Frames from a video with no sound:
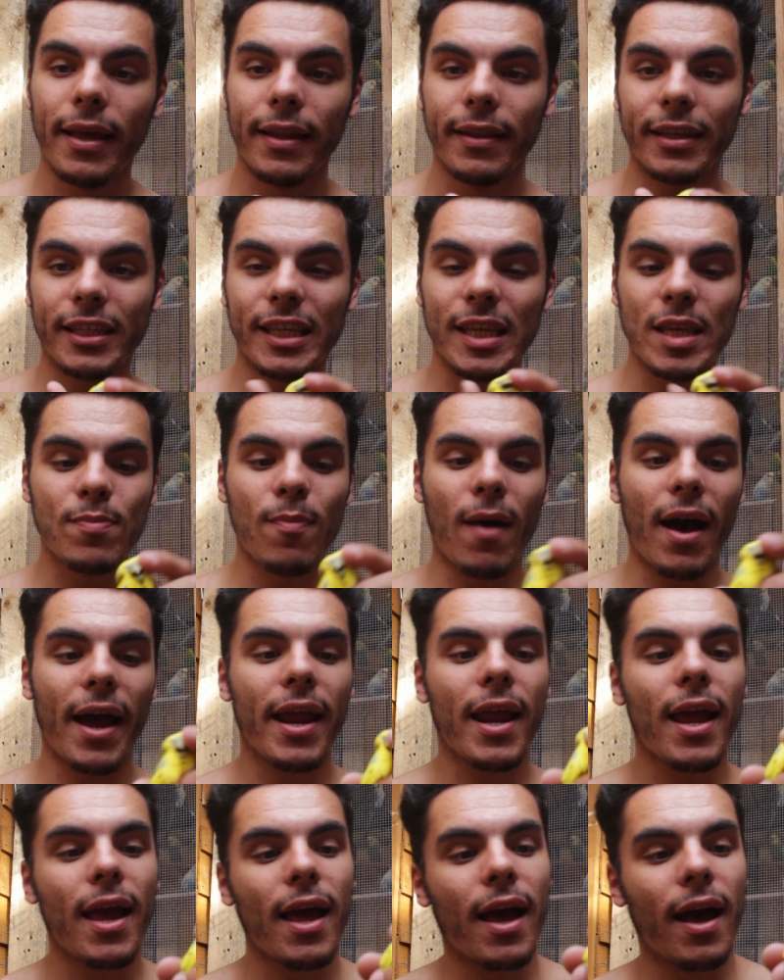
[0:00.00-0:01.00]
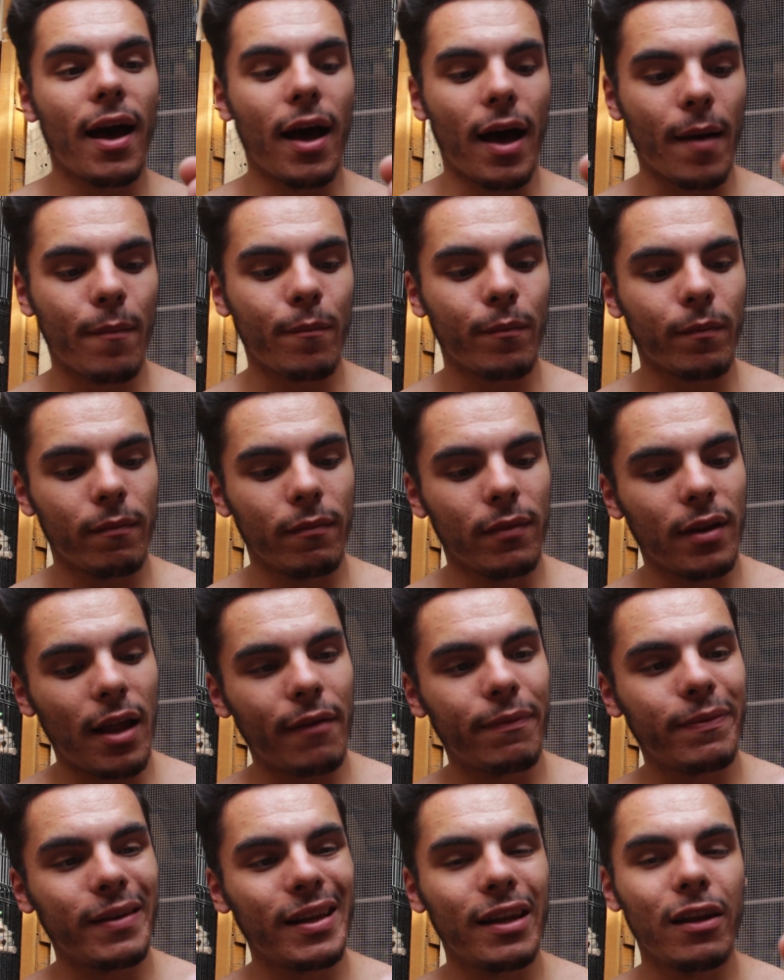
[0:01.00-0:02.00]
This is my
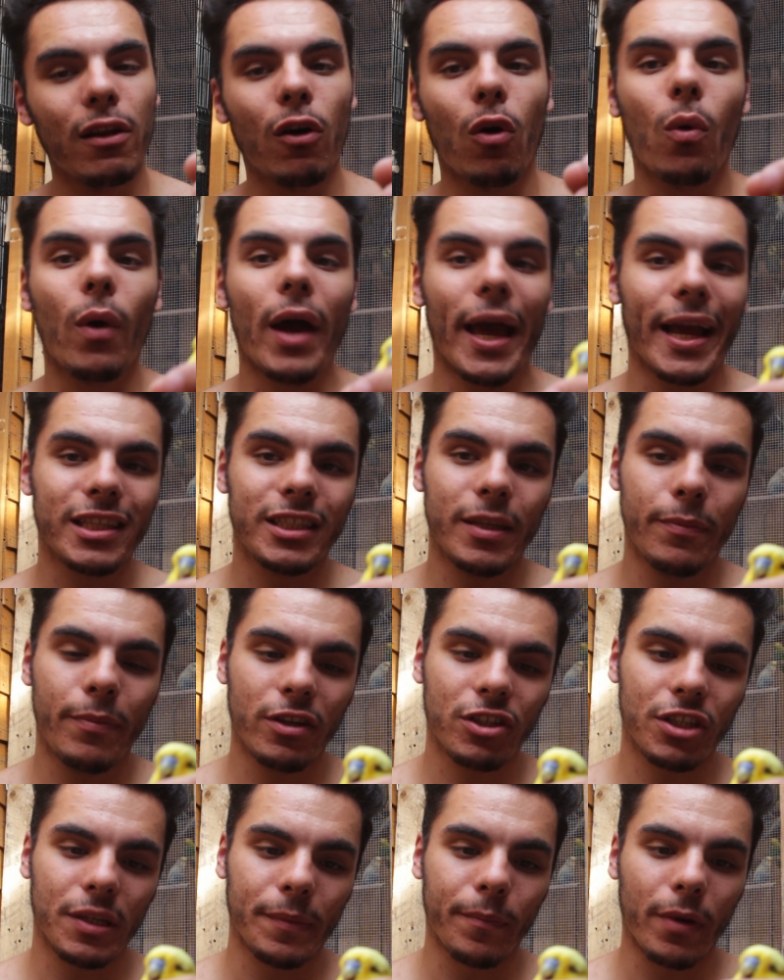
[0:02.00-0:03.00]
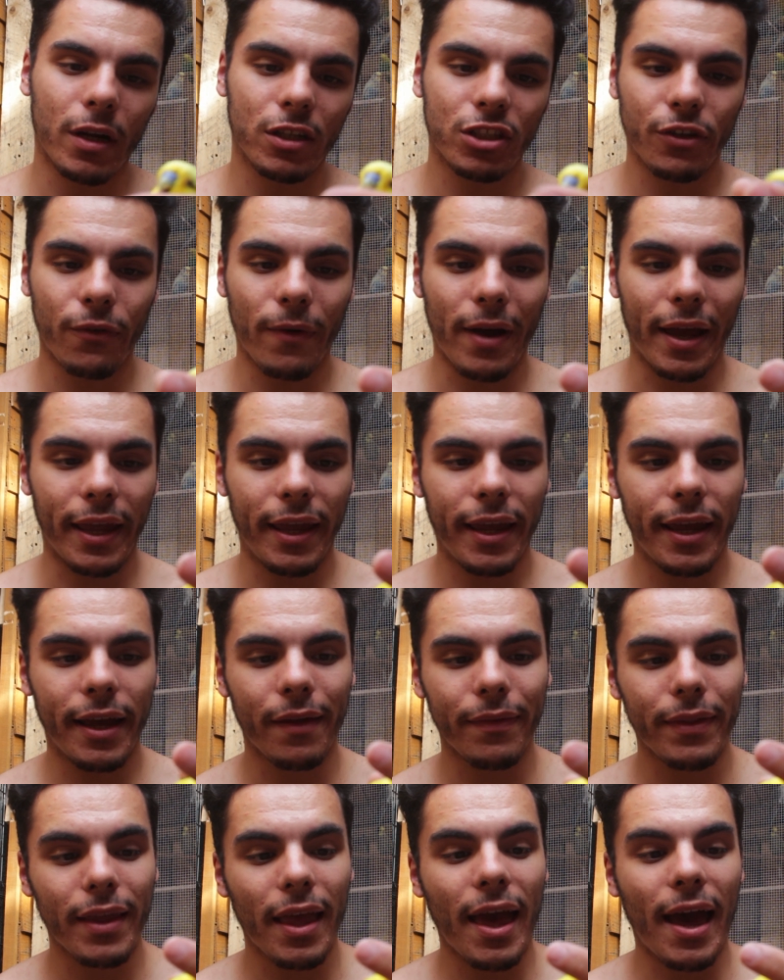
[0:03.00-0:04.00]
lovely little exhibition budgie right here,